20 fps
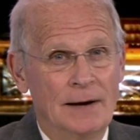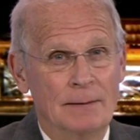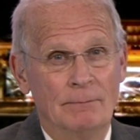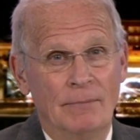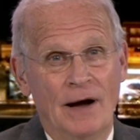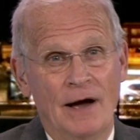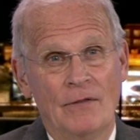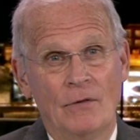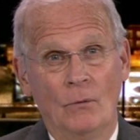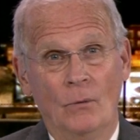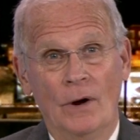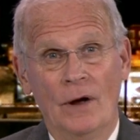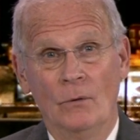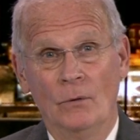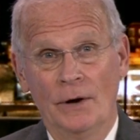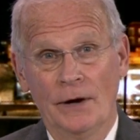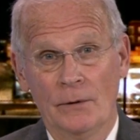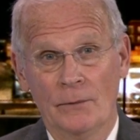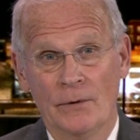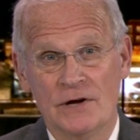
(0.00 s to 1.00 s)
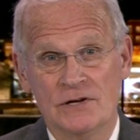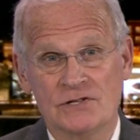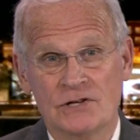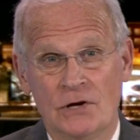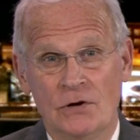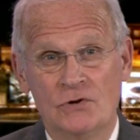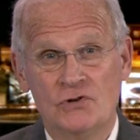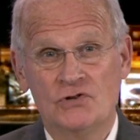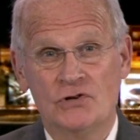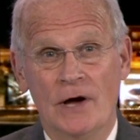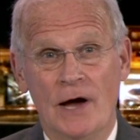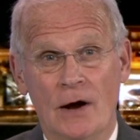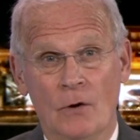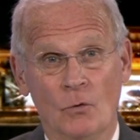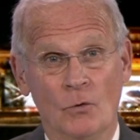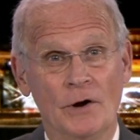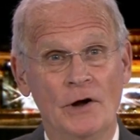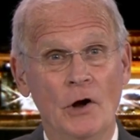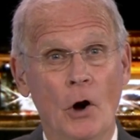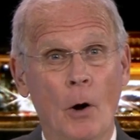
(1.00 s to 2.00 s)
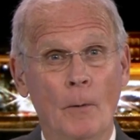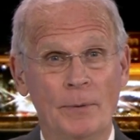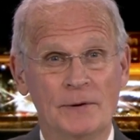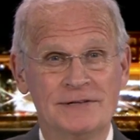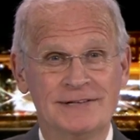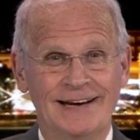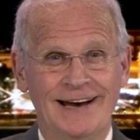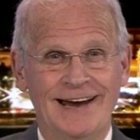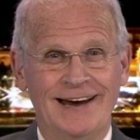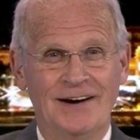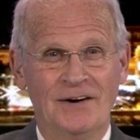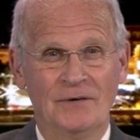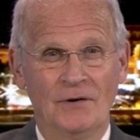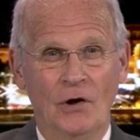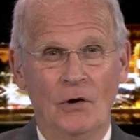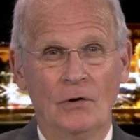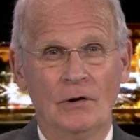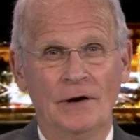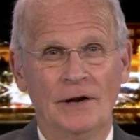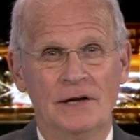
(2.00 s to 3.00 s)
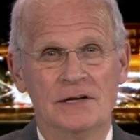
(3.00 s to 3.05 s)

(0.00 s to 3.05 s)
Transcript: And by the way, Willie Ray's Q Shack reopened today here locally